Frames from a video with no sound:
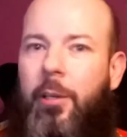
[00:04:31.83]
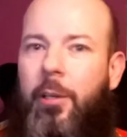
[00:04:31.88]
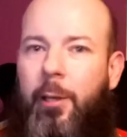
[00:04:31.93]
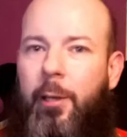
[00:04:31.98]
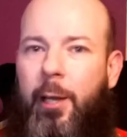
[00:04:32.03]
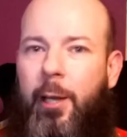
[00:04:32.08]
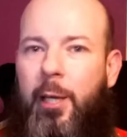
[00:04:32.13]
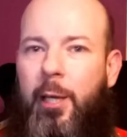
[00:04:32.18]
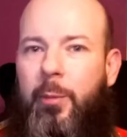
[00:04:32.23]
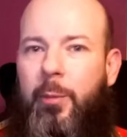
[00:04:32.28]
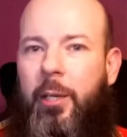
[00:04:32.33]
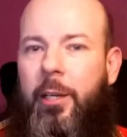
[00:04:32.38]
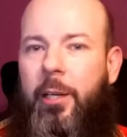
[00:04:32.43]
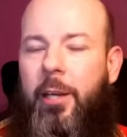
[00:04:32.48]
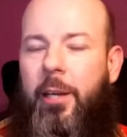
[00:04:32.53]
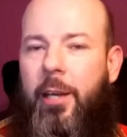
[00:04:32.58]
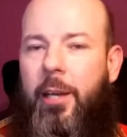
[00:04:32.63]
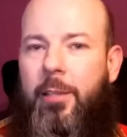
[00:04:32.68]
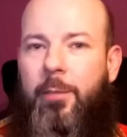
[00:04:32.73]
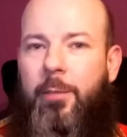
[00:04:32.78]
labelling,
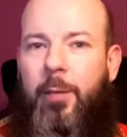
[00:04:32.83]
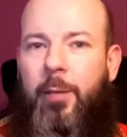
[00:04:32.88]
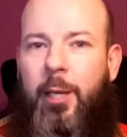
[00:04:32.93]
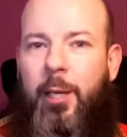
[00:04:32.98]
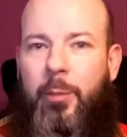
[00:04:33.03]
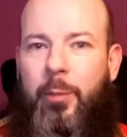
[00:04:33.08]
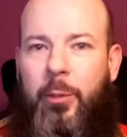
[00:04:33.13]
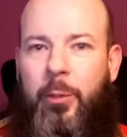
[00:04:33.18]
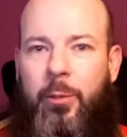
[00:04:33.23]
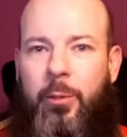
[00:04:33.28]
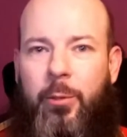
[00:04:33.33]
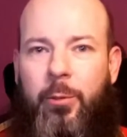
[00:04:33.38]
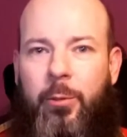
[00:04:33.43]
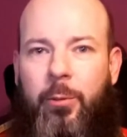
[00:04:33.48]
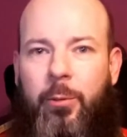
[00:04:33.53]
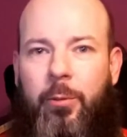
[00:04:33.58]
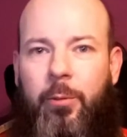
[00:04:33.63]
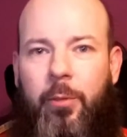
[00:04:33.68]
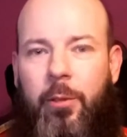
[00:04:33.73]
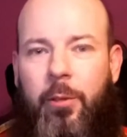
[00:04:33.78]
negative labels and
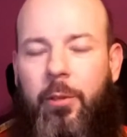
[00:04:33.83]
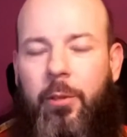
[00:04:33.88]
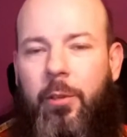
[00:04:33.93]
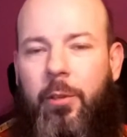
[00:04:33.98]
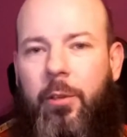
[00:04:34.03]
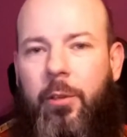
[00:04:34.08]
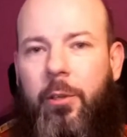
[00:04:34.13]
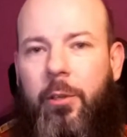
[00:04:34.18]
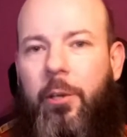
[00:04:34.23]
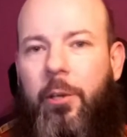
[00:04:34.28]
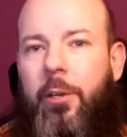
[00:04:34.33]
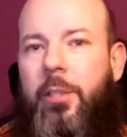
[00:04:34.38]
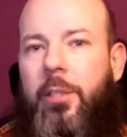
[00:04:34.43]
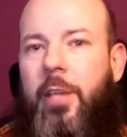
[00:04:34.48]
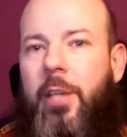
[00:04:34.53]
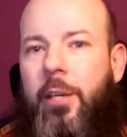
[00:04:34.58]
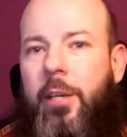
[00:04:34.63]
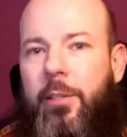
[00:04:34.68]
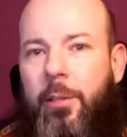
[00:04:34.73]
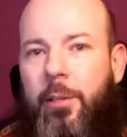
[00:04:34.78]
all the
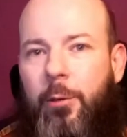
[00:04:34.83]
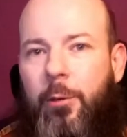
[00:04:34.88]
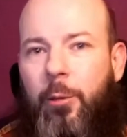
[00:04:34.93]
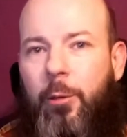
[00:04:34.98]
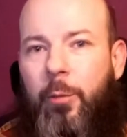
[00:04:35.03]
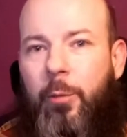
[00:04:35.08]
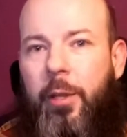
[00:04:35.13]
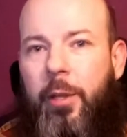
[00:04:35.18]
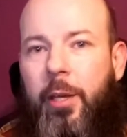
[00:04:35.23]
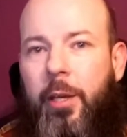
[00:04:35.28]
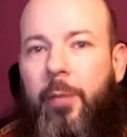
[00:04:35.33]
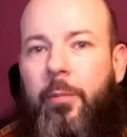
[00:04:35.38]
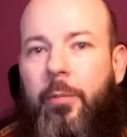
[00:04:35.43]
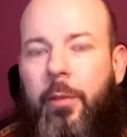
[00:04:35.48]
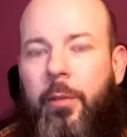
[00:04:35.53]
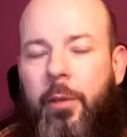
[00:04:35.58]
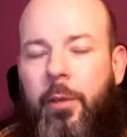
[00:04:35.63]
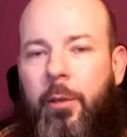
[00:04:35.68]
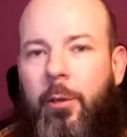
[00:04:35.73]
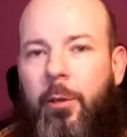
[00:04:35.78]
connotations that come with it.
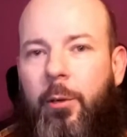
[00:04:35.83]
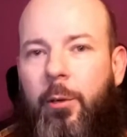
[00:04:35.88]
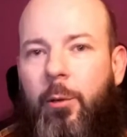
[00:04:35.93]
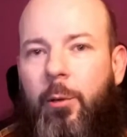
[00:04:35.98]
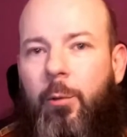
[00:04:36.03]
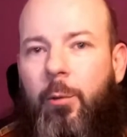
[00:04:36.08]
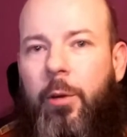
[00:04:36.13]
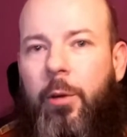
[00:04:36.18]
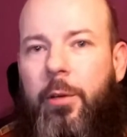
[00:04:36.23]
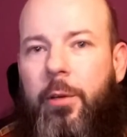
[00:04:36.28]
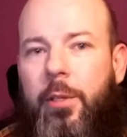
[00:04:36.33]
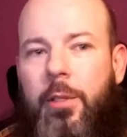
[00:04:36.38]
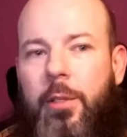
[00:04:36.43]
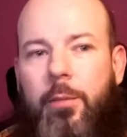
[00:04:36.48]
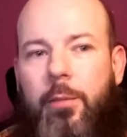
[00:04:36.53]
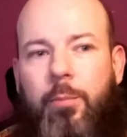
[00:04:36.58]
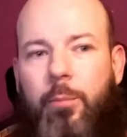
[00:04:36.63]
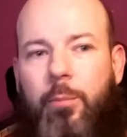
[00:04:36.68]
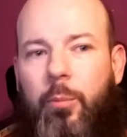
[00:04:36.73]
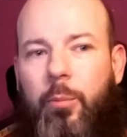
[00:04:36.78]
Whereas,
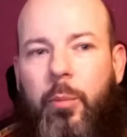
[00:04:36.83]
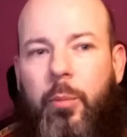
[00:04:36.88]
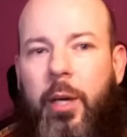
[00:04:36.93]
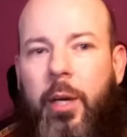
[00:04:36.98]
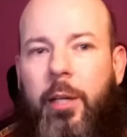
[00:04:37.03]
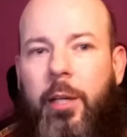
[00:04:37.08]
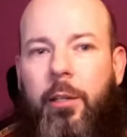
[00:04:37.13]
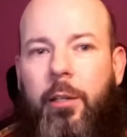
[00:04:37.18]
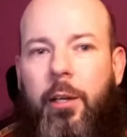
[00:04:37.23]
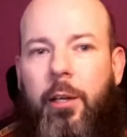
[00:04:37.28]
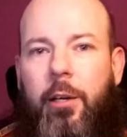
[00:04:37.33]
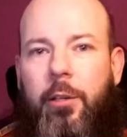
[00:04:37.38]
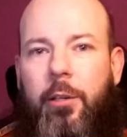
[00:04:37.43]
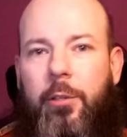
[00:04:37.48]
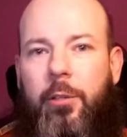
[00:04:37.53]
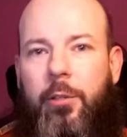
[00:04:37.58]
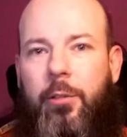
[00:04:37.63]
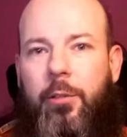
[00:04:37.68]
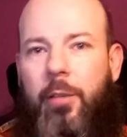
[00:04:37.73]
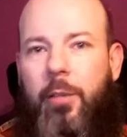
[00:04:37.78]
by and
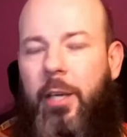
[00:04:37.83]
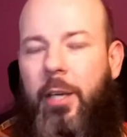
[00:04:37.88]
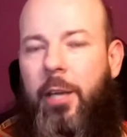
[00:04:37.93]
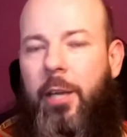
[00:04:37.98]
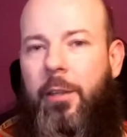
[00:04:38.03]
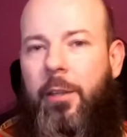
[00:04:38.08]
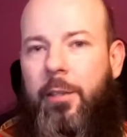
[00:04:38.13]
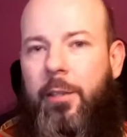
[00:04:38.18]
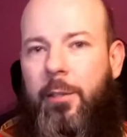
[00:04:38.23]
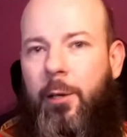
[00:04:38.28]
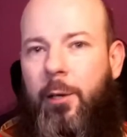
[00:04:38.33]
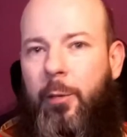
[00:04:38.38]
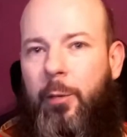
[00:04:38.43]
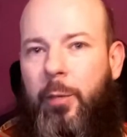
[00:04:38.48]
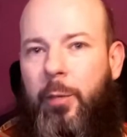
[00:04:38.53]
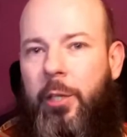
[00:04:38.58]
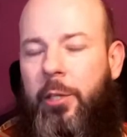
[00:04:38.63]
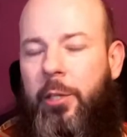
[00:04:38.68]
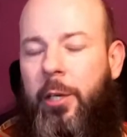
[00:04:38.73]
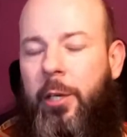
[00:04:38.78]
large, again, this
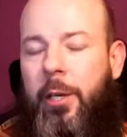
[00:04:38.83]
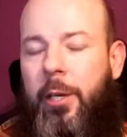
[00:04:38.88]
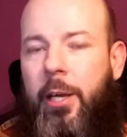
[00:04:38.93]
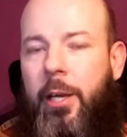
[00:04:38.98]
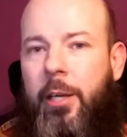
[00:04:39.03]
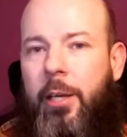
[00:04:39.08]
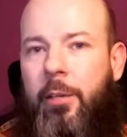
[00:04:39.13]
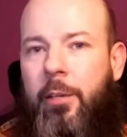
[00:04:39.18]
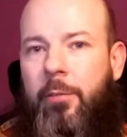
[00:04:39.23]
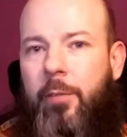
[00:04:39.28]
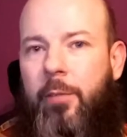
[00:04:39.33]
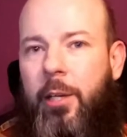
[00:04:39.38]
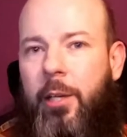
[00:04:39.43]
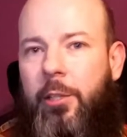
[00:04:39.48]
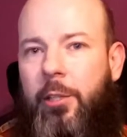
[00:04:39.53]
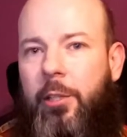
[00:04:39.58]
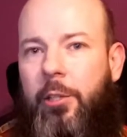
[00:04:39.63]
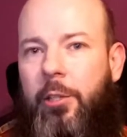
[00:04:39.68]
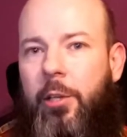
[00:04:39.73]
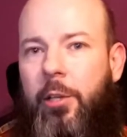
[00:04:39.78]
RPG day
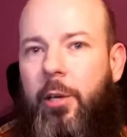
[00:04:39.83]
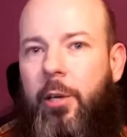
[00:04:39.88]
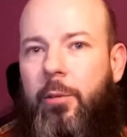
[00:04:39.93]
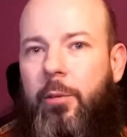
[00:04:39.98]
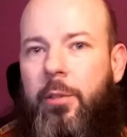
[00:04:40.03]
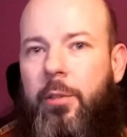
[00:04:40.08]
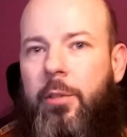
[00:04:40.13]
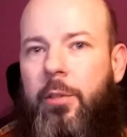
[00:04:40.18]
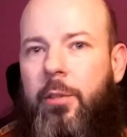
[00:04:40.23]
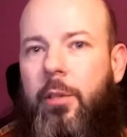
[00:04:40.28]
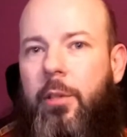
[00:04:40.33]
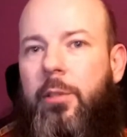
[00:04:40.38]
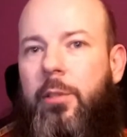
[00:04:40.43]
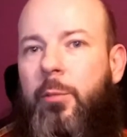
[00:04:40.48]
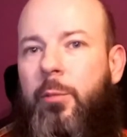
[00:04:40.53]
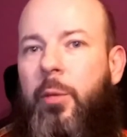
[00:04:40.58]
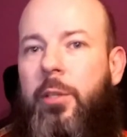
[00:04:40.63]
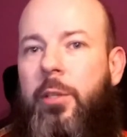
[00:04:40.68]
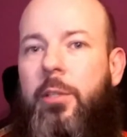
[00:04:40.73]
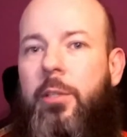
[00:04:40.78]
actually shows there's lots of
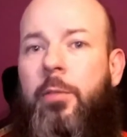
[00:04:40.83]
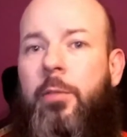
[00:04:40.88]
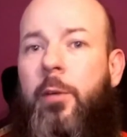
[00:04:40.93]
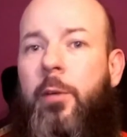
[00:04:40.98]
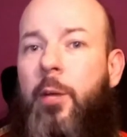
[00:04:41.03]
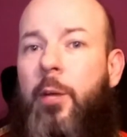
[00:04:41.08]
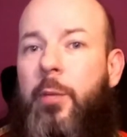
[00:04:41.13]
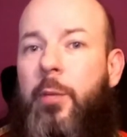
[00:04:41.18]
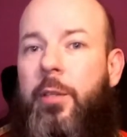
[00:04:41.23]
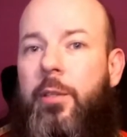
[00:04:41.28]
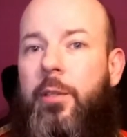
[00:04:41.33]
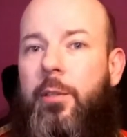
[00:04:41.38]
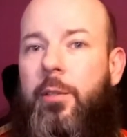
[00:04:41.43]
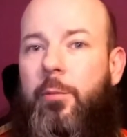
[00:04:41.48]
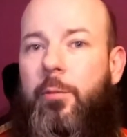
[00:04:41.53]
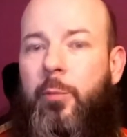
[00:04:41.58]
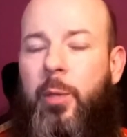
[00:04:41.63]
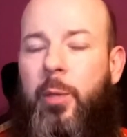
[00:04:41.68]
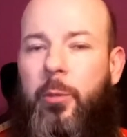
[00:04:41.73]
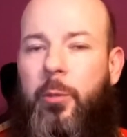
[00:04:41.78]
positive comments of
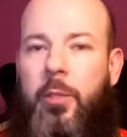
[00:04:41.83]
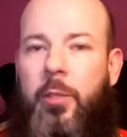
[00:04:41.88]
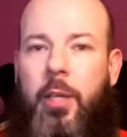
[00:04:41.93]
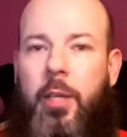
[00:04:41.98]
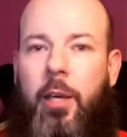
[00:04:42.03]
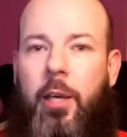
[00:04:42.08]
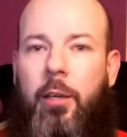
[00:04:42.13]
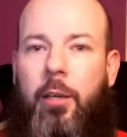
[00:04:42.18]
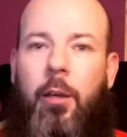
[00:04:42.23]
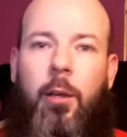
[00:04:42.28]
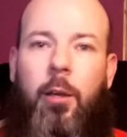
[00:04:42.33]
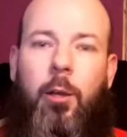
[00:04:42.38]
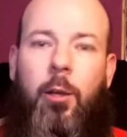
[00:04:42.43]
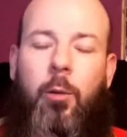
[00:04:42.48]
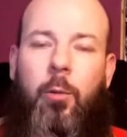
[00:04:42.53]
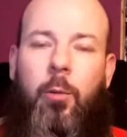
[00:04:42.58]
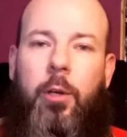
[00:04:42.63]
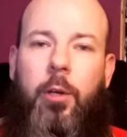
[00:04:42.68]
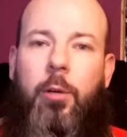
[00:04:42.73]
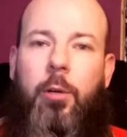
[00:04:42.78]
people saying,
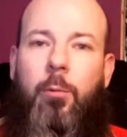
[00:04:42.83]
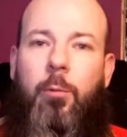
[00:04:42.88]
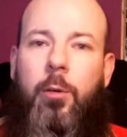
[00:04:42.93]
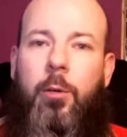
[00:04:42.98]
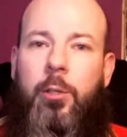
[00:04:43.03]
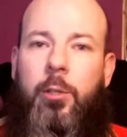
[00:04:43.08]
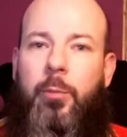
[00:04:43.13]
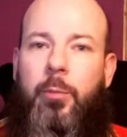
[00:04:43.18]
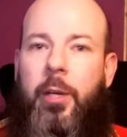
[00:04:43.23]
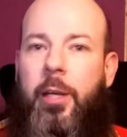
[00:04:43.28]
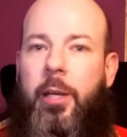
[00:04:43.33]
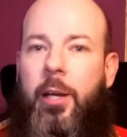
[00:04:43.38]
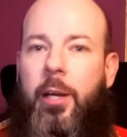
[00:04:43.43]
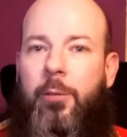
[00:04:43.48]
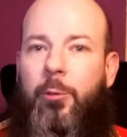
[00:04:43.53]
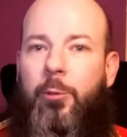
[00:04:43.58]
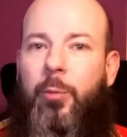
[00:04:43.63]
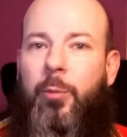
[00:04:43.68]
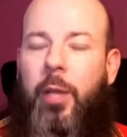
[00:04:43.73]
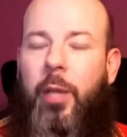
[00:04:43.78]
well, I don't watch many
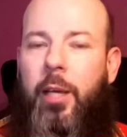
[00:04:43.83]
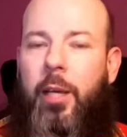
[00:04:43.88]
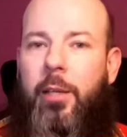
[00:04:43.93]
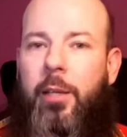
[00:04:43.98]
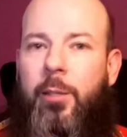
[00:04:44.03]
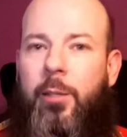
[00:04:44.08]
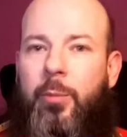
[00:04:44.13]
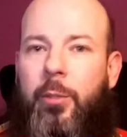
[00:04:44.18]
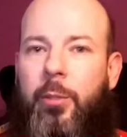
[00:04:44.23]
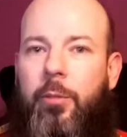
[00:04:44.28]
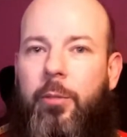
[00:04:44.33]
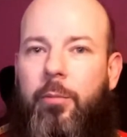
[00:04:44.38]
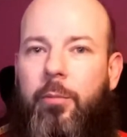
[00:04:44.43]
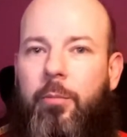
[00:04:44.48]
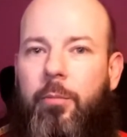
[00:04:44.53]
actual plays, but